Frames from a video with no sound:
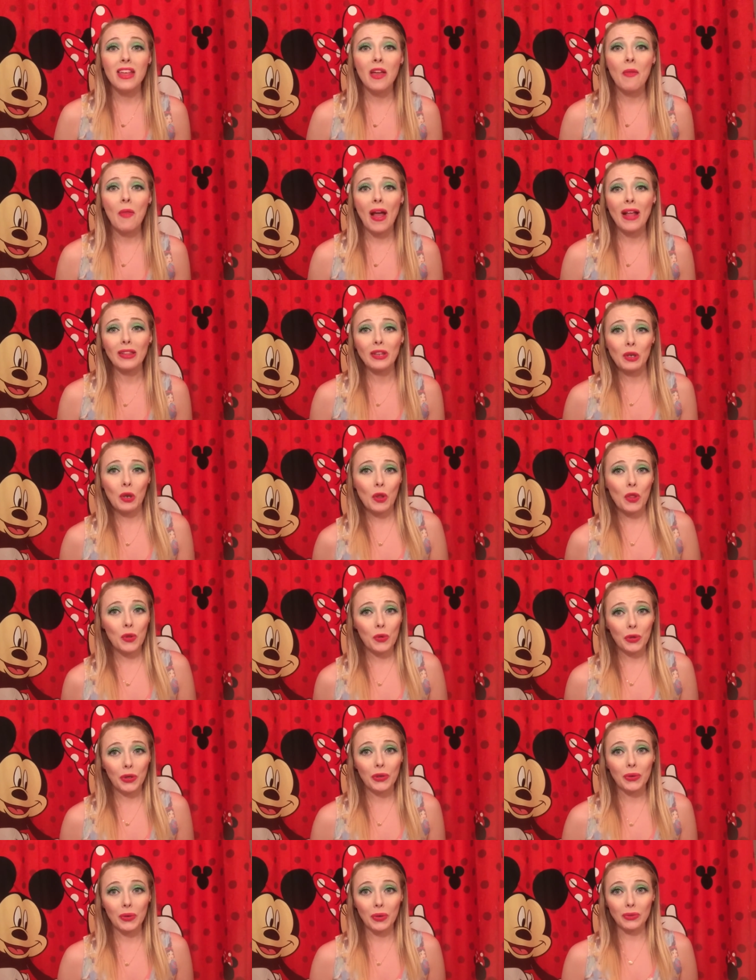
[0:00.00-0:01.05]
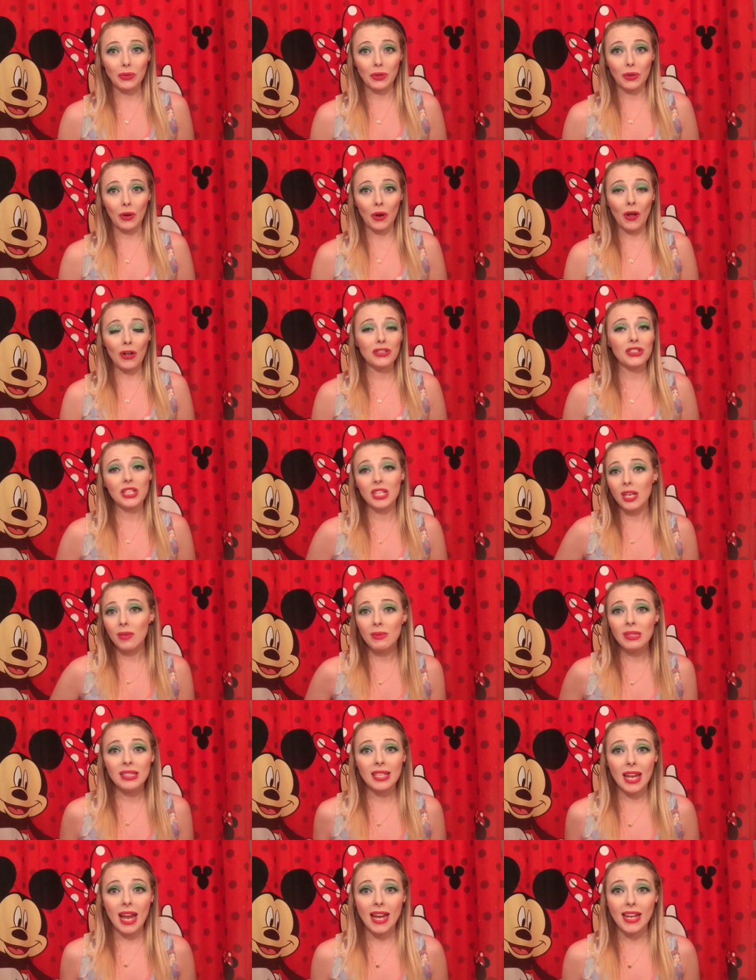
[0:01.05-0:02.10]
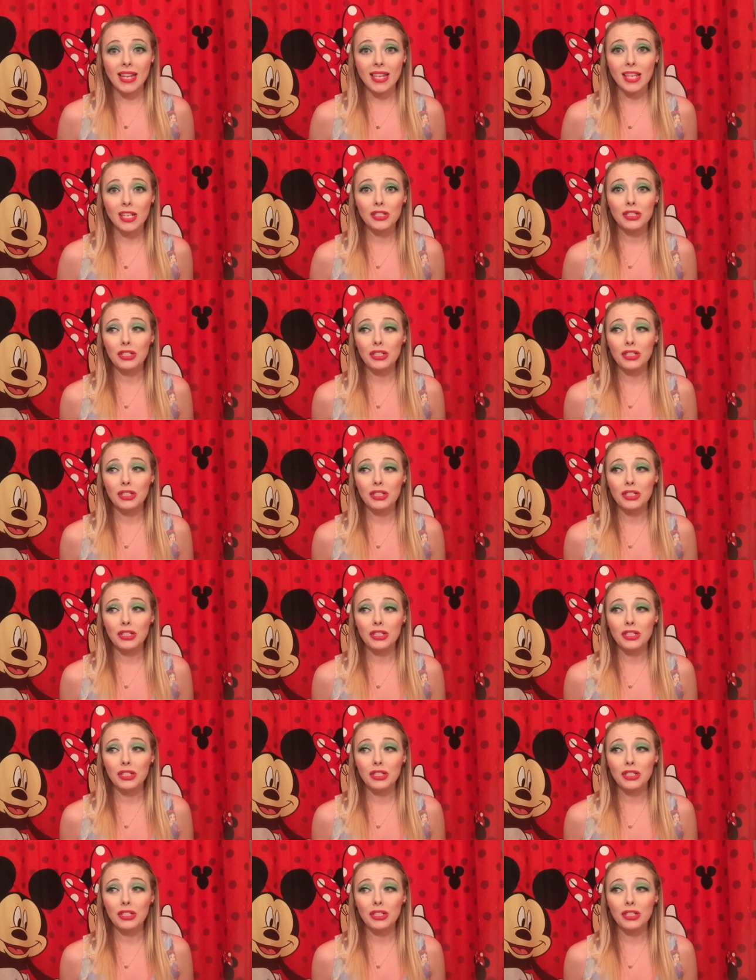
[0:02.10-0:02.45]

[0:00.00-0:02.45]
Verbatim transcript: then that little 3-year-old girl, she didn't even say anything.